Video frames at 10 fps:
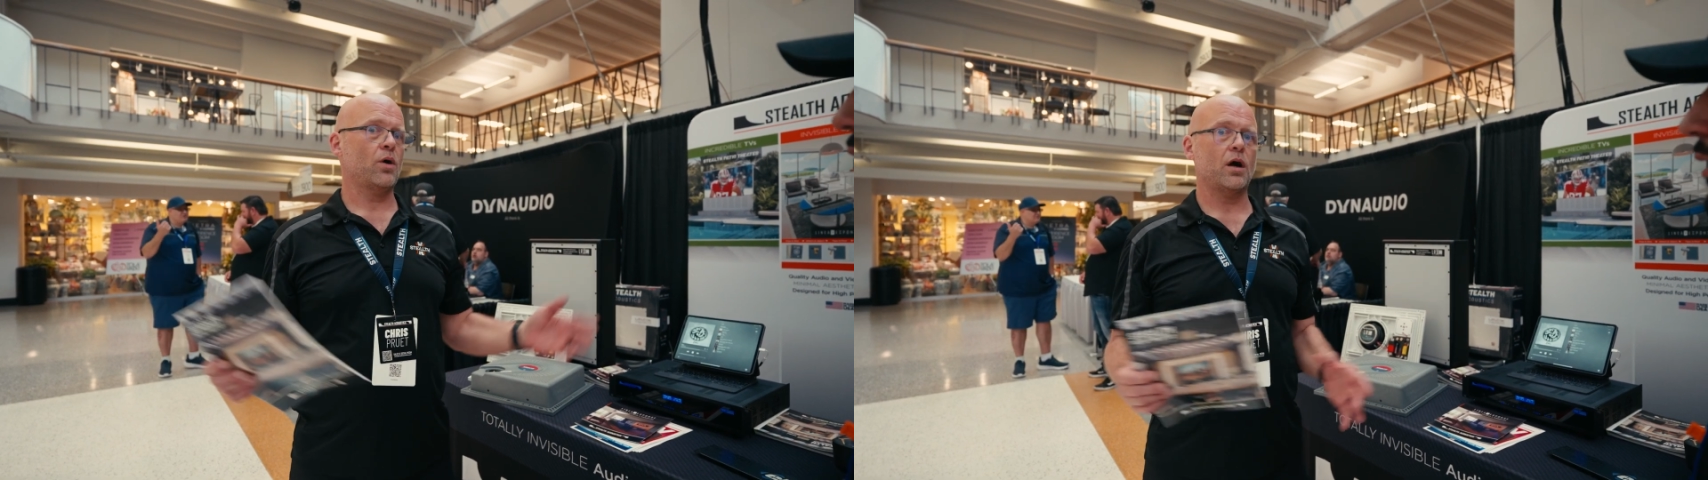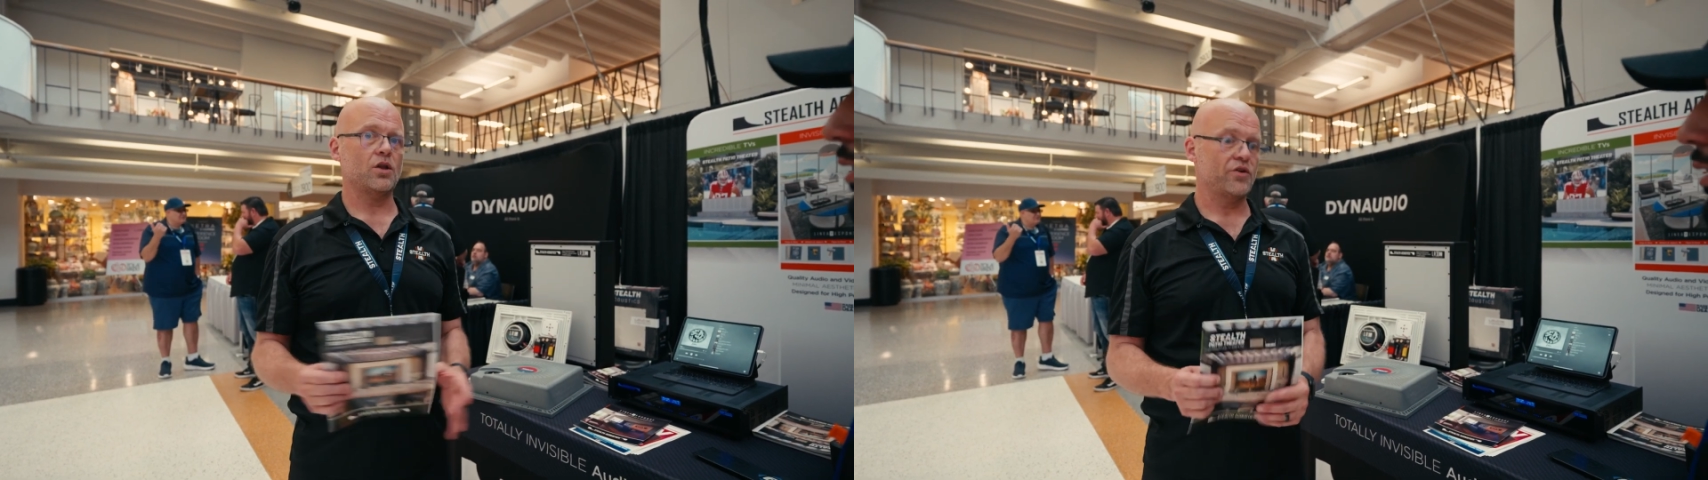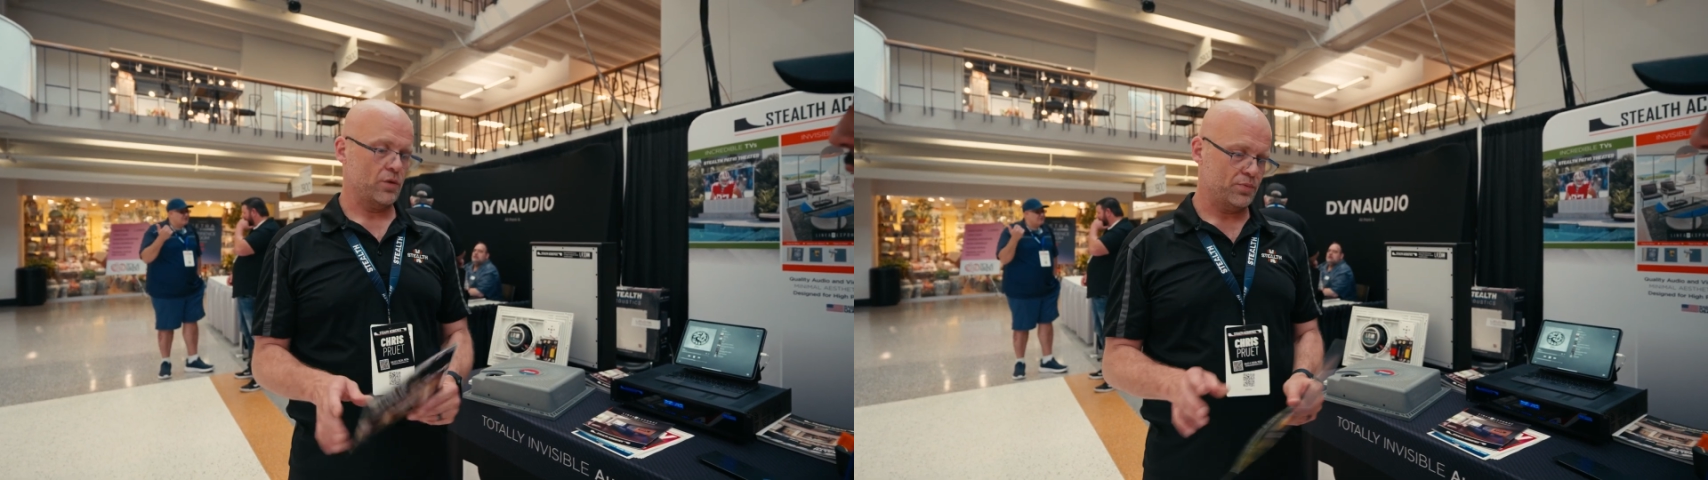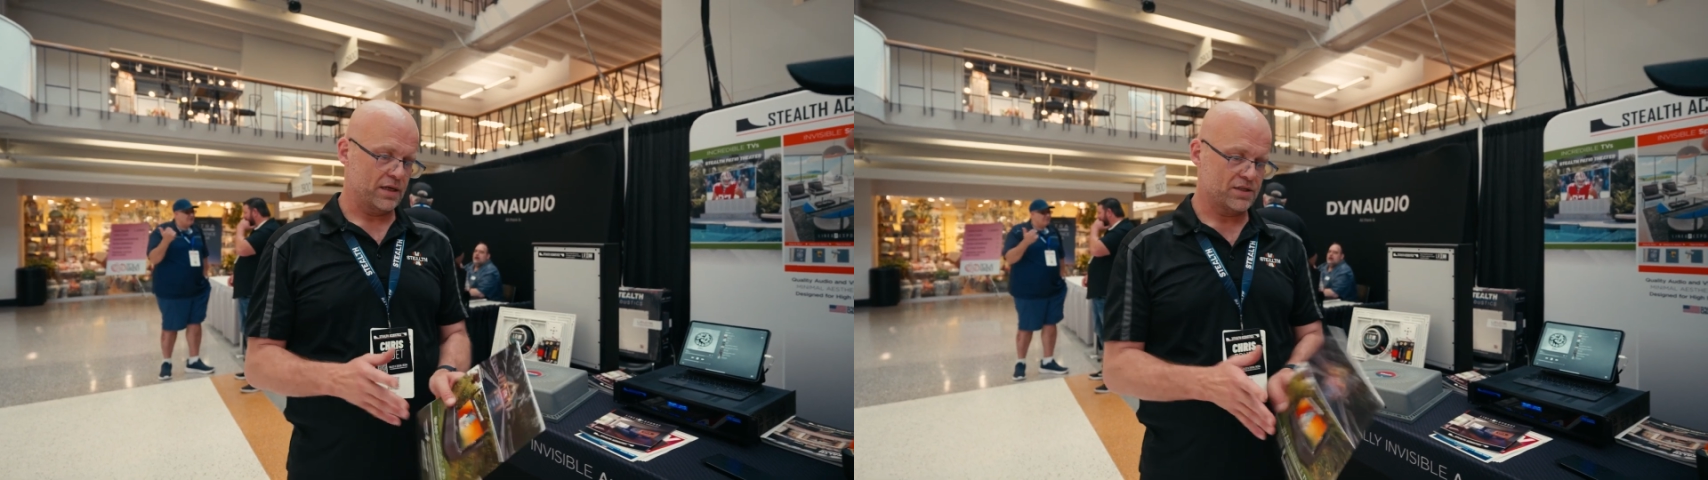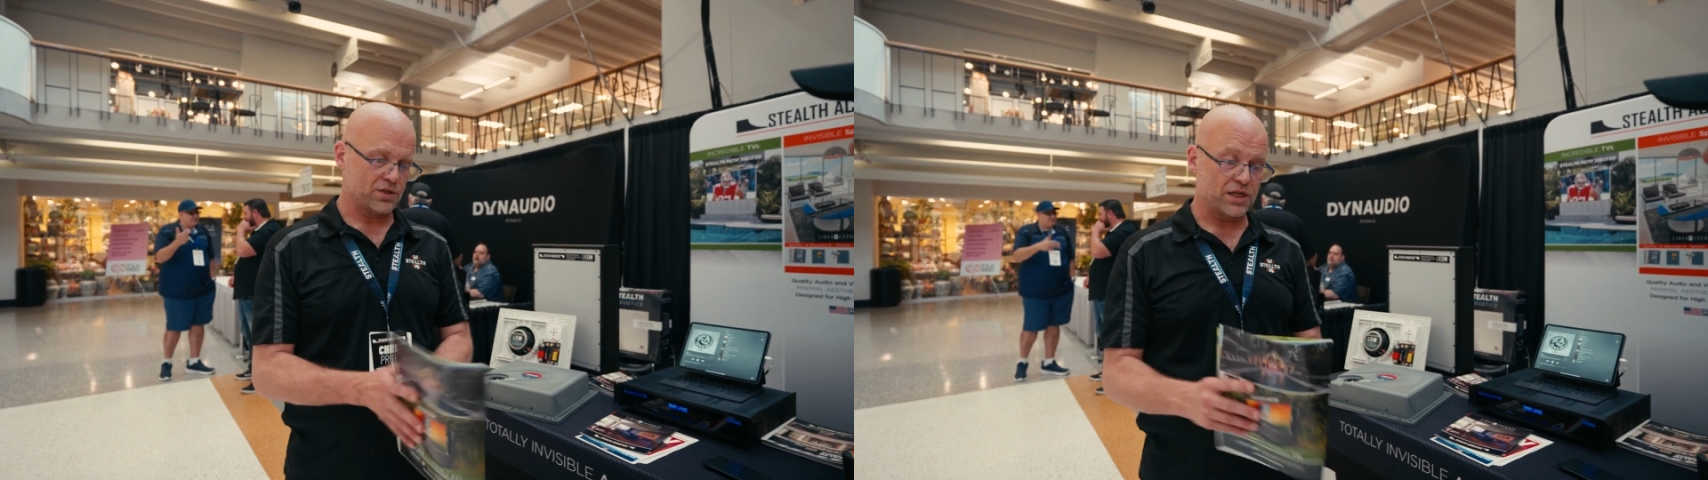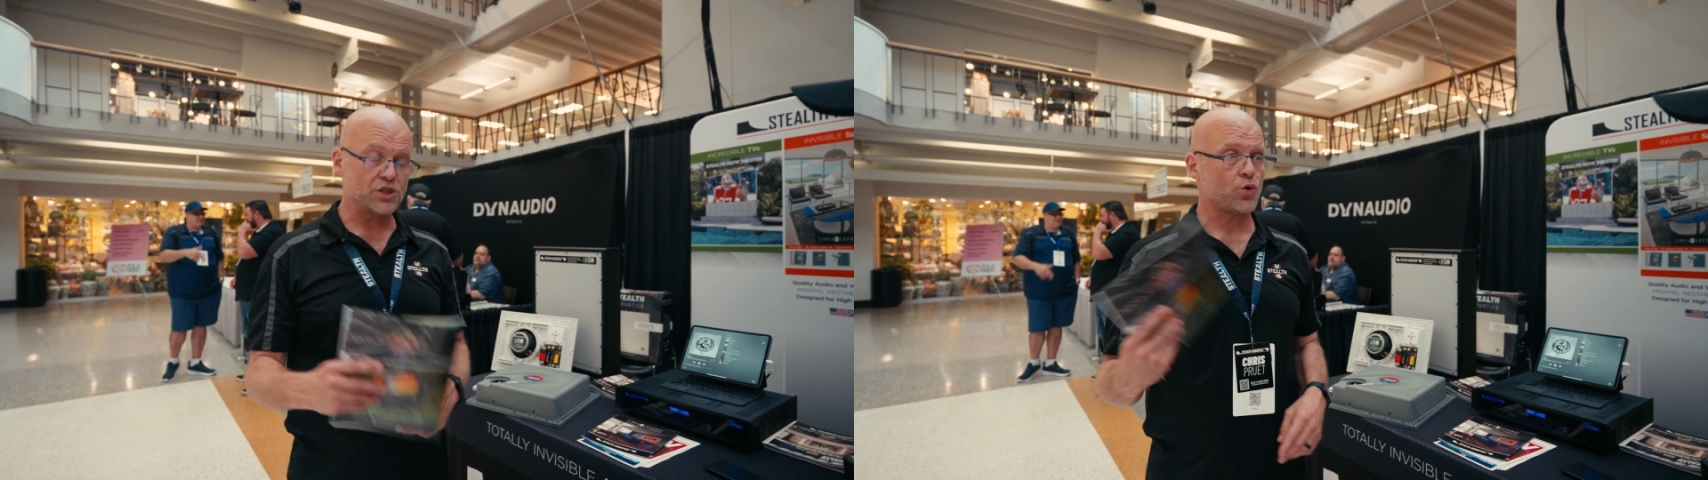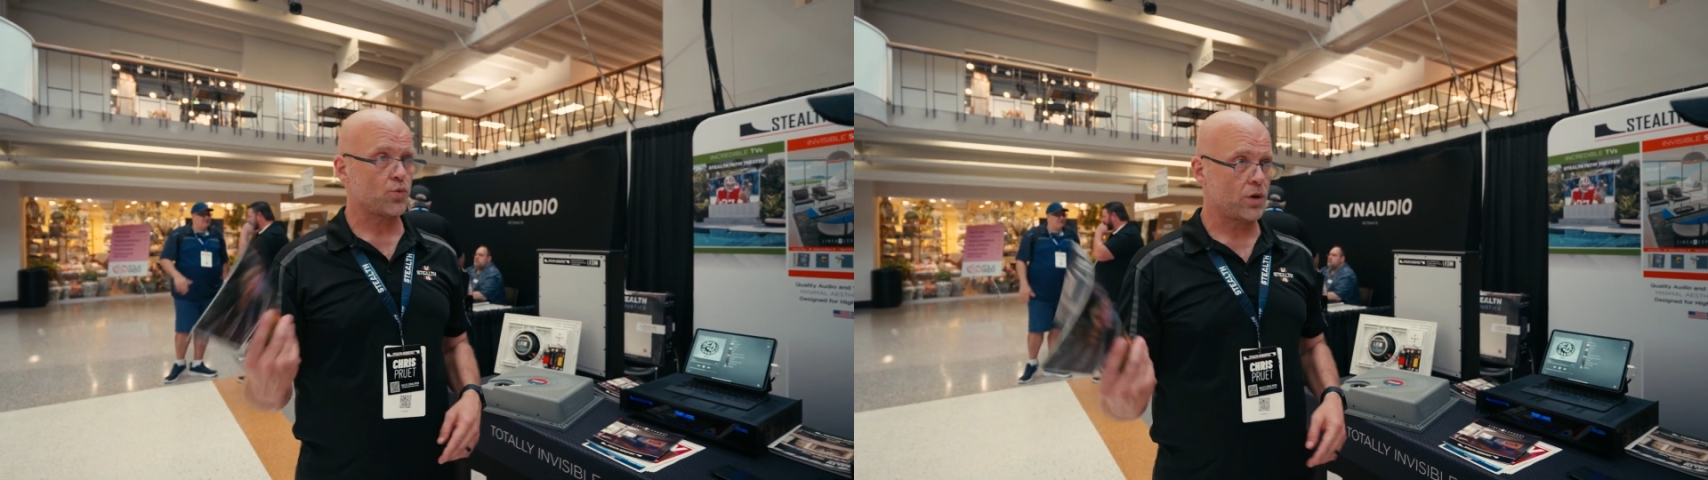We're all over the place. So these are